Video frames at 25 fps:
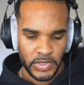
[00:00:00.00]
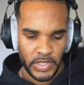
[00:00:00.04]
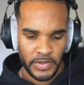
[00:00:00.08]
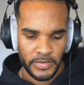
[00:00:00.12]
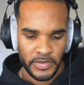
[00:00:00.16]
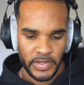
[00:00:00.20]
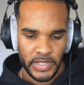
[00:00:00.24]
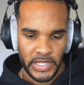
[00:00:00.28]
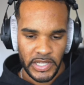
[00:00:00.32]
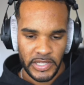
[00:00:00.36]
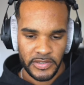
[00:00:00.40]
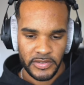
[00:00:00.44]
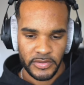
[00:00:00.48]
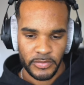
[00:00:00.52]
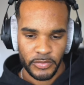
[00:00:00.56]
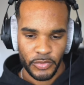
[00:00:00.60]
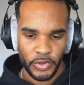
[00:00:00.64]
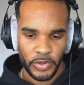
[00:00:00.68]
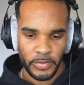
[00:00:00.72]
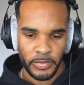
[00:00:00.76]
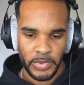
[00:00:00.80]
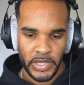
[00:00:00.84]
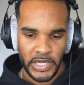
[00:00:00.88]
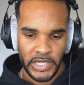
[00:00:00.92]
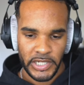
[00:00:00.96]
Give it like some
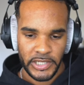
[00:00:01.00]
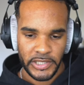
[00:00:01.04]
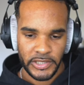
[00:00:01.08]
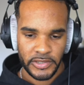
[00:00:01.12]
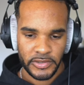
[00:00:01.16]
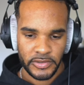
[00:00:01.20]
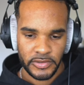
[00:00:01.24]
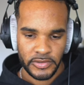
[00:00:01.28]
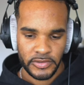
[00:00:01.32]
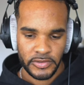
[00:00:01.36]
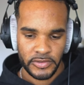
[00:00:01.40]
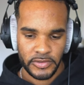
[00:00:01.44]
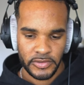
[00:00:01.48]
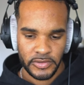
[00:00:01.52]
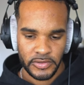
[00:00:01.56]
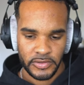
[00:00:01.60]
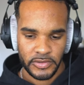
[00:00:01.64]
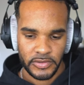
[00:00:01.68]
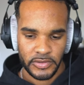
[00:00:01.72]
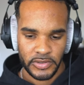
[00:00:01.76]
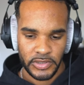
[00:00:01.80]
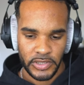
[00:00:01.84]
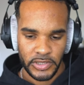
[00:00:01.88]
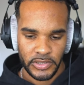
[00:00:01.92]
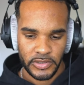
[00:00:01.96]
more body.
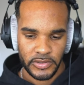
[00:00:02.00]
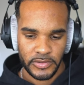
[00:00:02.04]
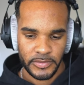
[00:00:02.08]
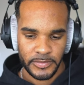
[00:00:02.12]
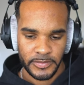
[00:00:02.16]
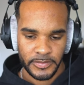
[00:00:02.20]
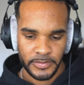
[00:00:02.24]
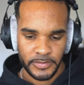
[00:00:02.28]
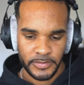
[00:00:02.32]
Yeah.